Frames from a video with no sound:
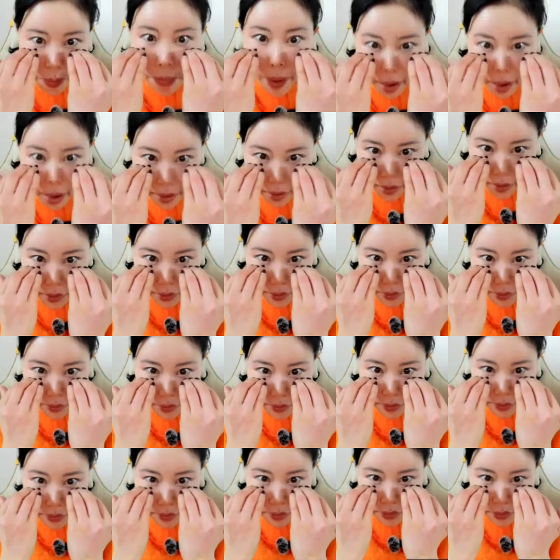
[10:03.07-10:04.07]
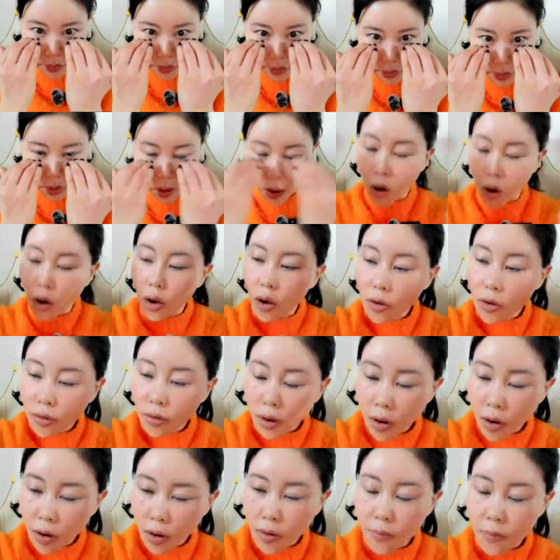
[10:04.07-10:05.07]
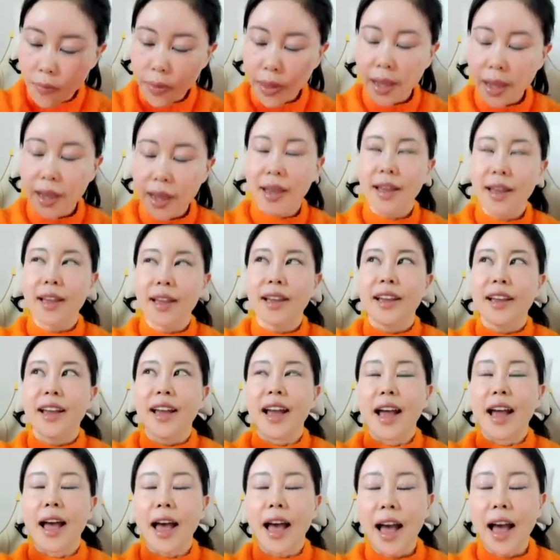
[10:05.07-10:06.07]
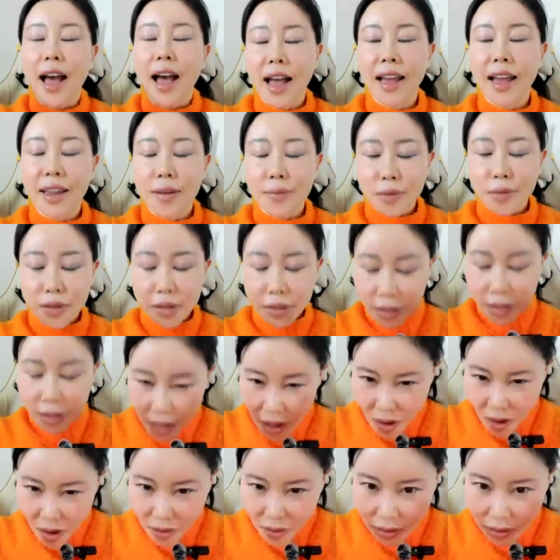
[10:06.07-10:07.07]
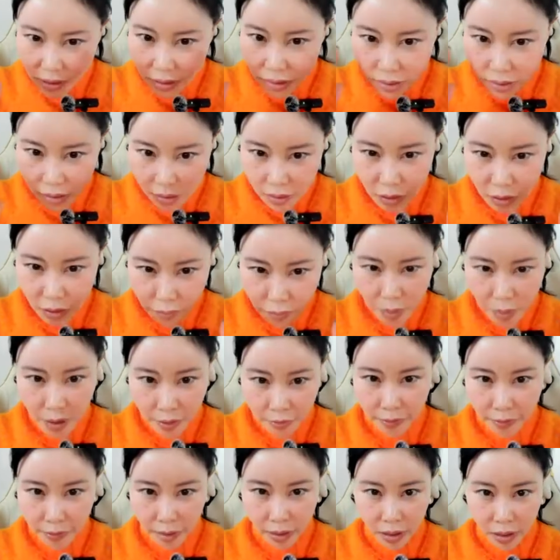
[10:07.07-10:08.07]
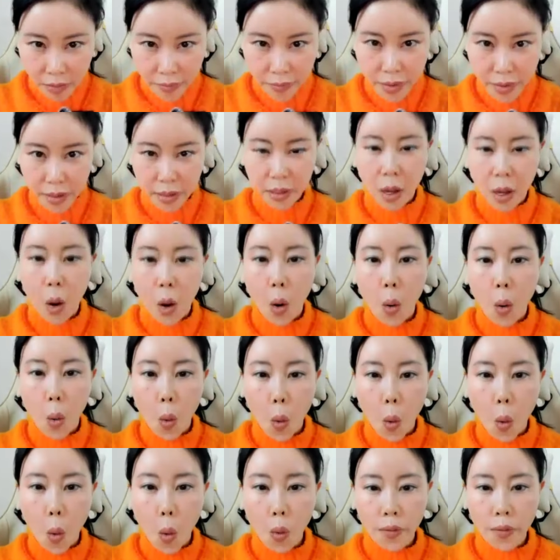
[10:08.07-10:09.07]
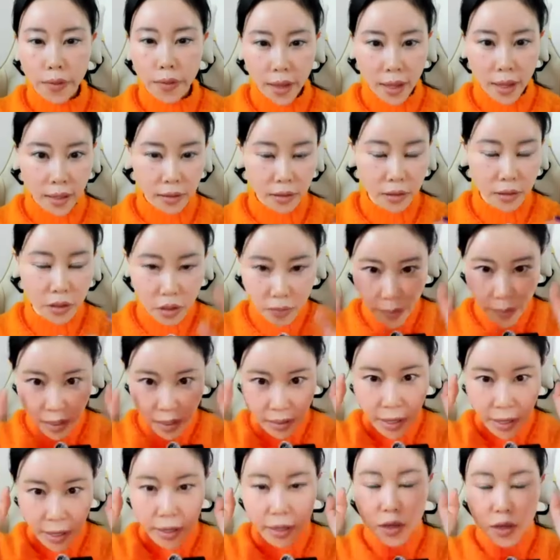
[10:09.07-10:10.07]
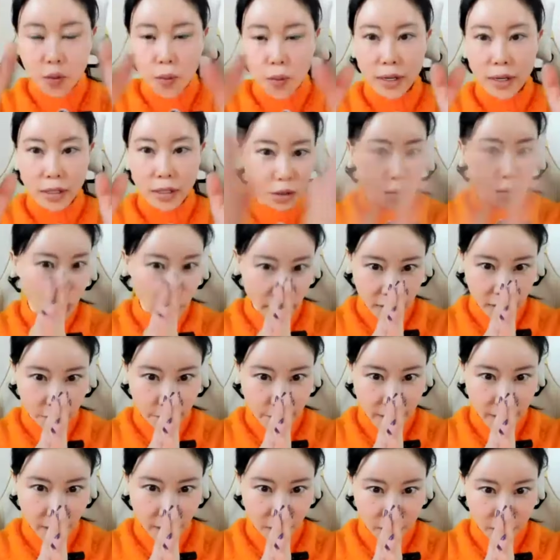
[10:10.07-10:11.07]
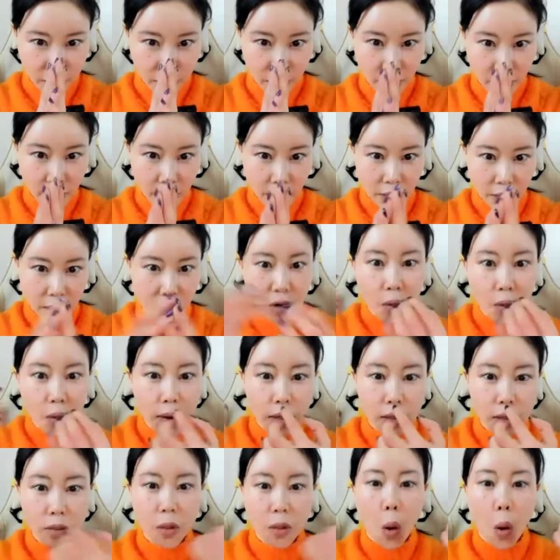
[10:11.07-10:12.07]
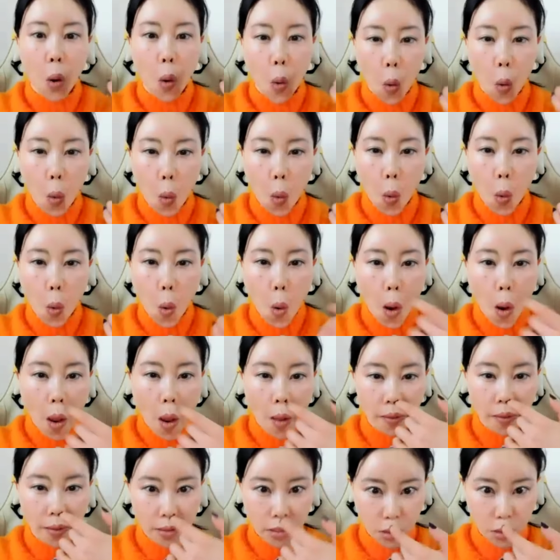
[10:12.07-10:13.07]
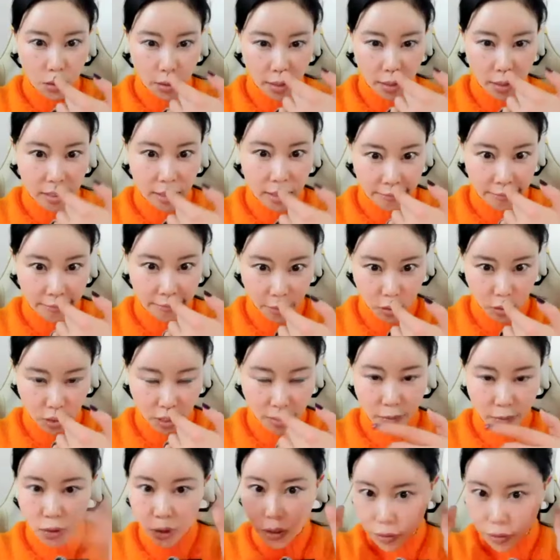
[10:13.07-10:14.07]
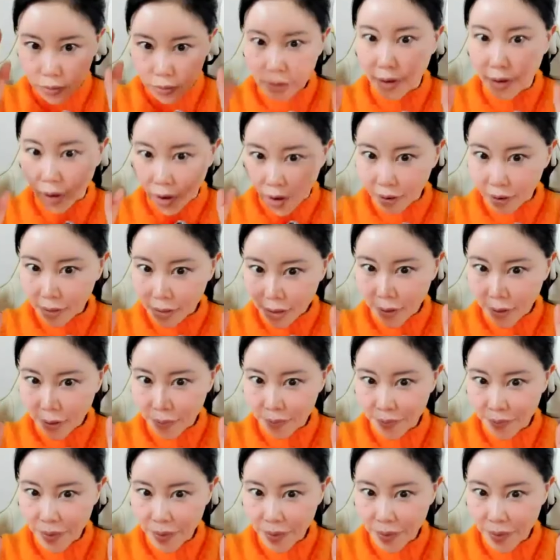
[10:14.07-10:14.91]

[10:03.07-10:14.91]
better. although I'm not super fan of this all thing too much, you want to do quick because you don't want to do the all and stretch the philtrum too long.